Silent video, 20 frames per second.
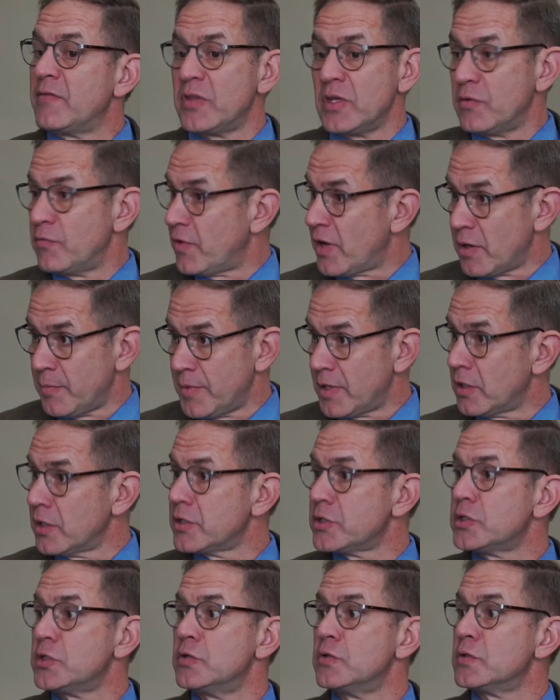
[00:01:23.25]
of the environmental
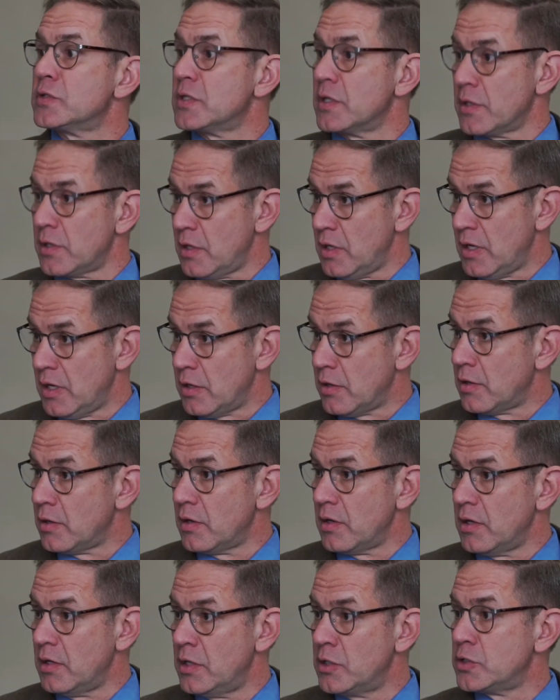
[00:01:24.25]
issues and,
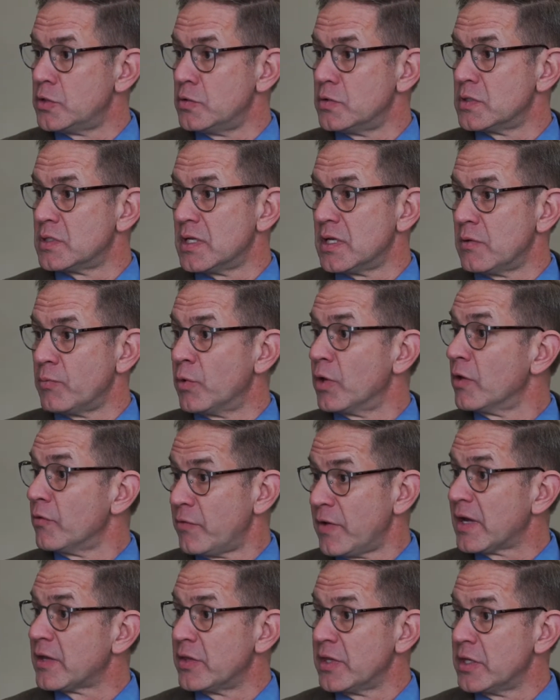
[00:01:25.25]
and issues that will
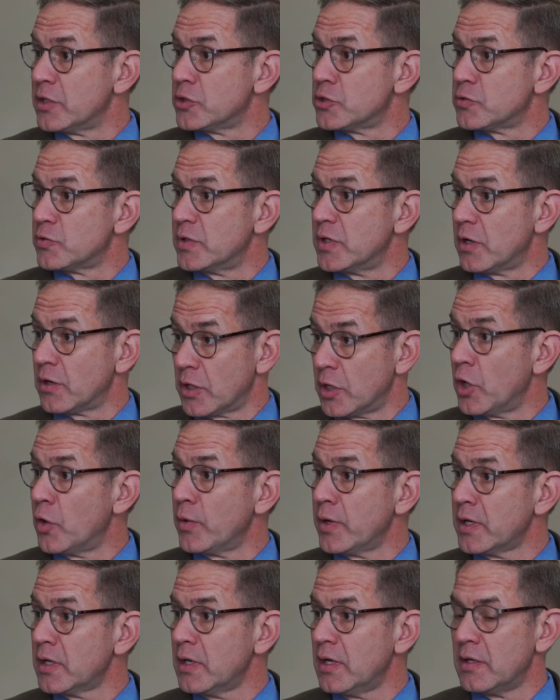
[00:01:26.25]
affect the industry are
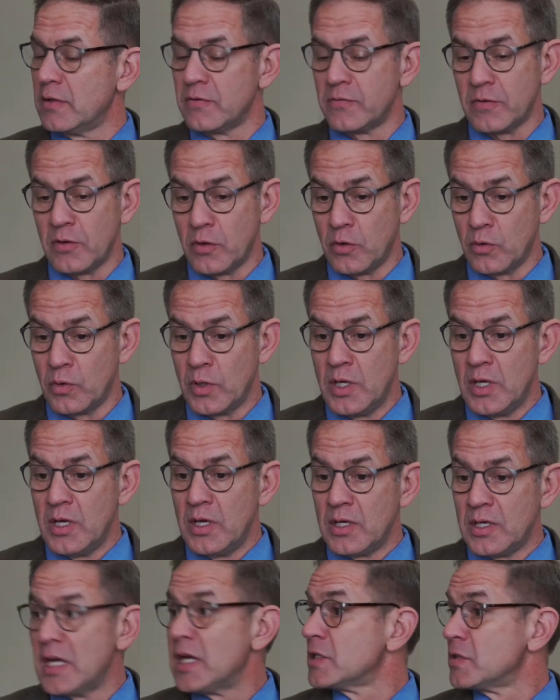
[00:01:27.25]
going. And so,
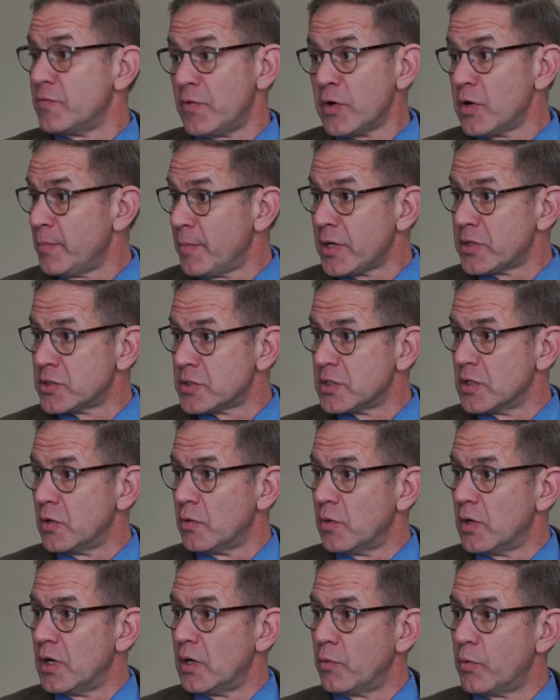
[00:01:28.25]
yes, very much so.
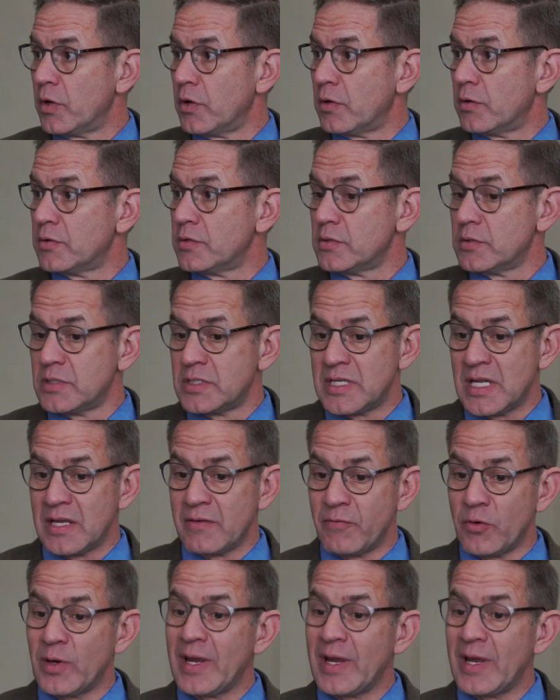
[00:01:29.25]
Uh, we're staying